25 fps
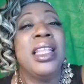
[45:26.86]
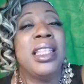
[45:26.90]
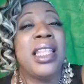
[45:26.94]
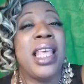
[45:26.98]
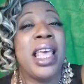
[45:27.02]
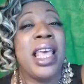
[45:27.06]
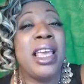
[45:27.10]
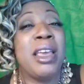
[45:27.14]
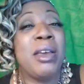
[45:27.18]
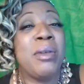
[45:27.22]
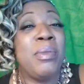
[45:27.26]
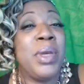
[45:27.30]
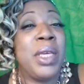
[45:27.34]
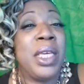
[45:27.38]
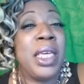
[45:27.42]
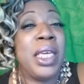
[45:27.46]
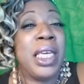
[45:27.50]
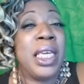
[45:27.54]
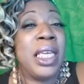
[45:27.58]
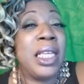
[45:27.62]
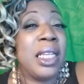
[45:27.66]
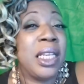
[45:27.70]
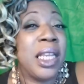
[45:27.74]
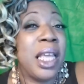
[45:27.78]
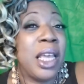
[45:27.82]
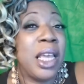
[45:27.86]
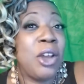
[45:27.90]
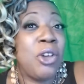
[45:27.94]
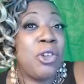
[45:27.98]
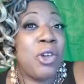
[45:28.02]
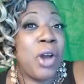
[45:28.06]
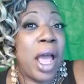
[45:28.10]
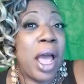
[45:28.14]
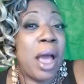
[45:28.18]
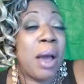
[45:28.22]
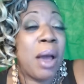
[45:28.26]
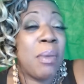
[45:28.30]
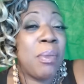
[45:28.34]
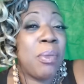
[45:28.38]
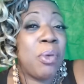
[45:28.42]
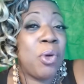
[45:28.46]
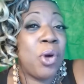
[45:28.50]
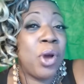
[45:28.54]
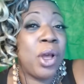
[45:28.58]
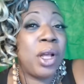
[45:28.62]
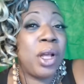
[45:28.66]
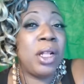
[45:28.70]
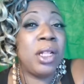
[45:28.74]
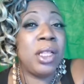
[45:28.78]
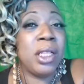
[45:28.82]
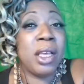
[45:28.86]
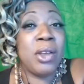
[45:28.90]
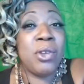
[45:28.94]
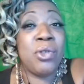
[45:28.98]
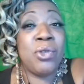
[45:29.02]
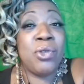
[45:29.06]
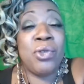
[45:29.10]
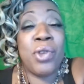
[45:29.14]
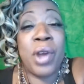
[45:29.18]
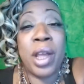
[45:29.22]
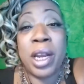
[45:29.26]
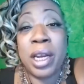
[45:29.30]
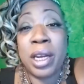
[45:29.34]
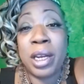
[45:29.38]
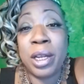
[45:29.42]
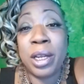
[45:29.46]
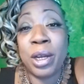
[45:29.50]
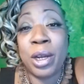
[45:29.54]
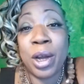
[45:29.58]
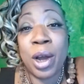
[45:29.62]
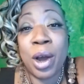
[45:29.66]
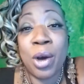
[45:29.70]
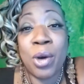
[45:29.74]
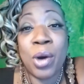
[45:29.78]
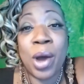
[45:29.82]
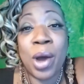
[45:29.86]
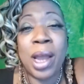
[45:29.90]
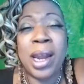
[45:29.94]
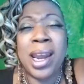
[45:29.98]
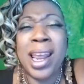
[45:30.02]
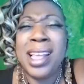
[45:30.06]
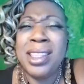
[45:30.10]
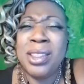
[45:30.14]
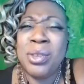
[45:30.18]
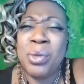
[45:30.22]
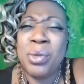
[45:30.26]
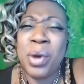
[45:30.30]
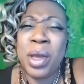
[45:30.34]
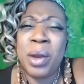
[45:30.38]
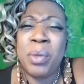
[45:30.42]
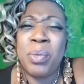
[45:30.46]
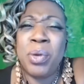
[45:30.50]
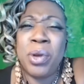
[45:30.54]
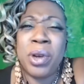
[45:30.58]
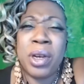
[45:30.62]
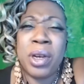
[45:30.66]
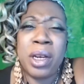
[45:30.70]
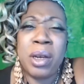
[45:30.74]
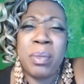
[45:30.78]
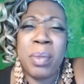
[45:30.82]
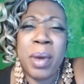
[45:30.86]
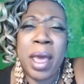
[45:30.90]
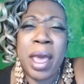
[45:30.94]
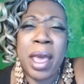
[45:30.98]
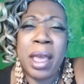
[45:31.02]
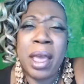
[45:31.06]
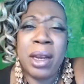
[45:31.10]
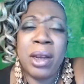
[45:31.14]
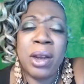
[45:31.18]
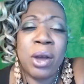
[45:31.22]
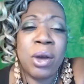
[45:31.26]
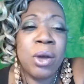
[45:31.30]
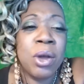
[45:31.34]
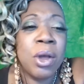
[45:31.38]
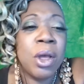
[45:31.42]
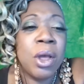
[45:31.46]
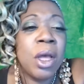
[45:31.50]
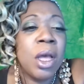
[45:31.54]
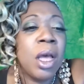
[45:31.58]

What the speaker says: They could be eating their crab boil and ready to go. I like the way they put it in the bag, though.